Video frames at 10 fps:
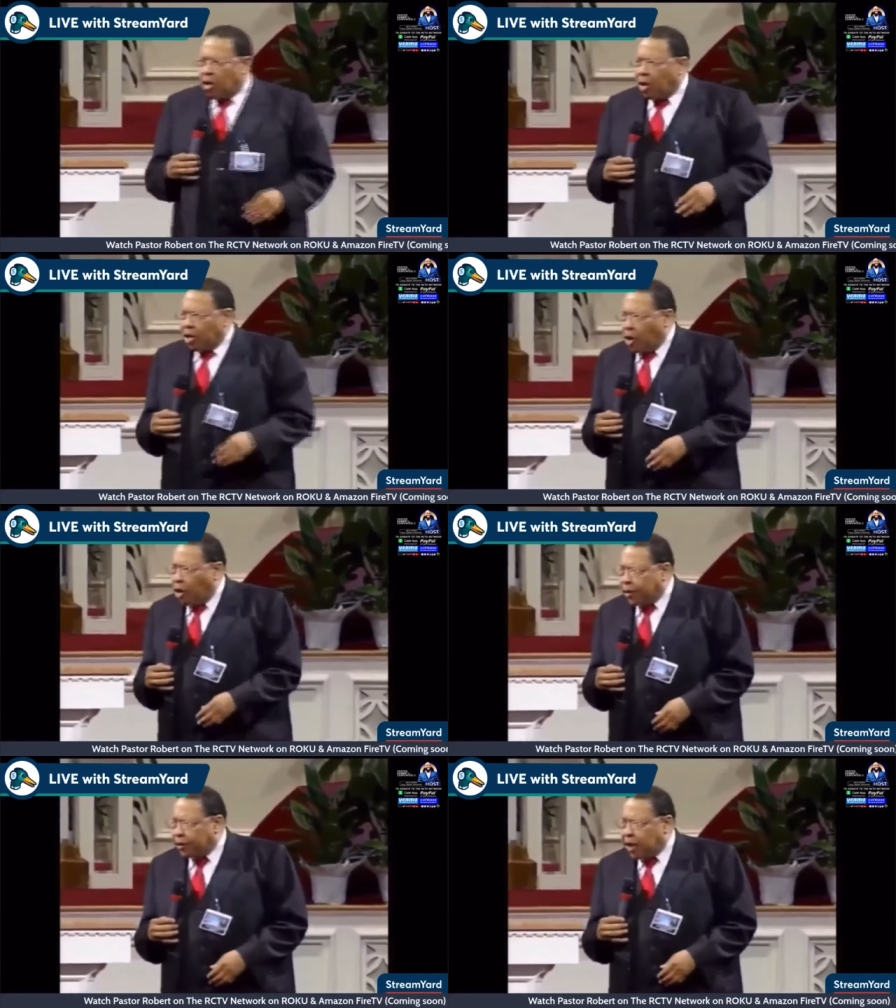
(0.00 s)
it took all his
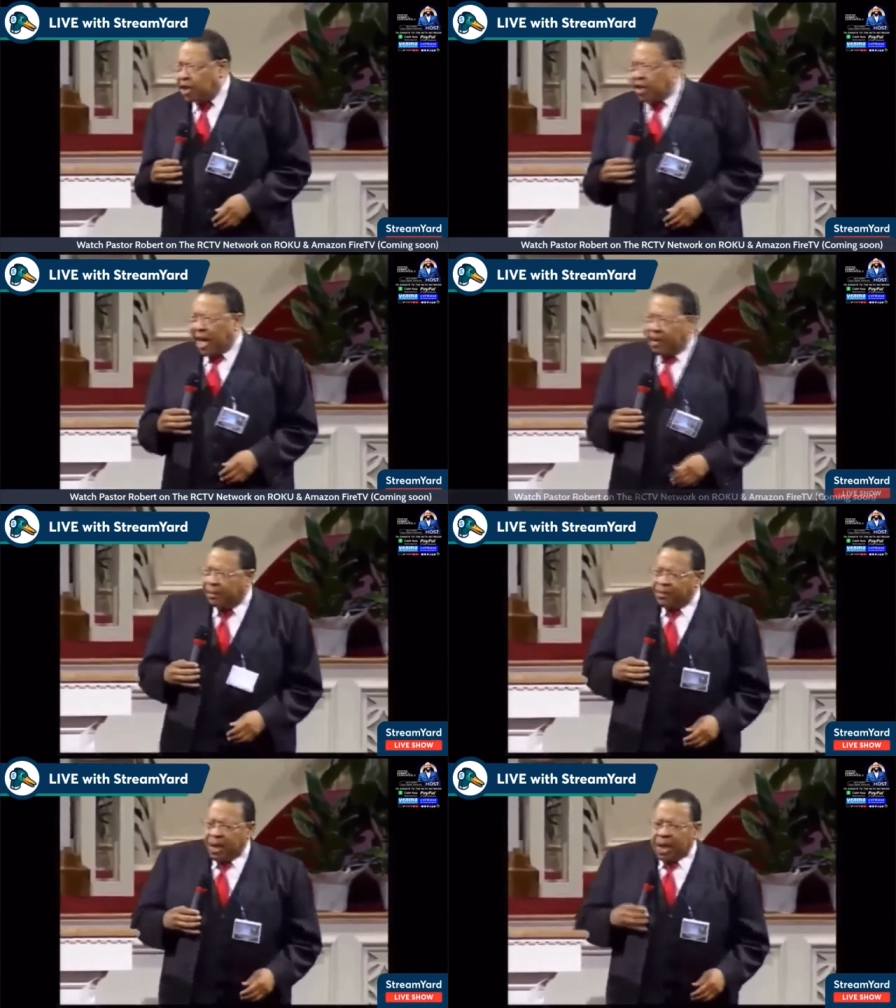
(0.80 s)
office furniture out,